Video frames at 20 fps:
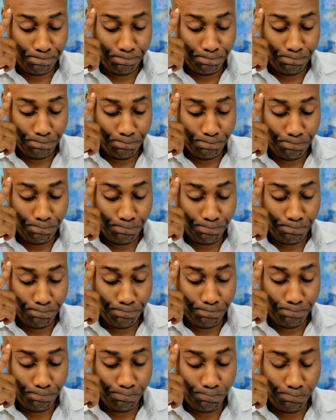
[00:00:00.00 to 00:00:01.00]

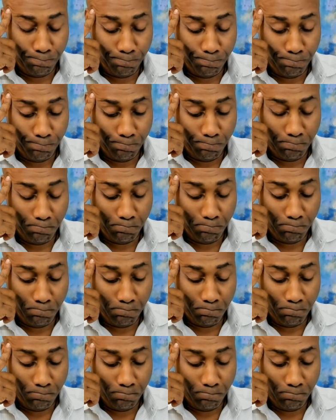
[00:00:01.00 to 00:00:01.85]
Nobody speaks.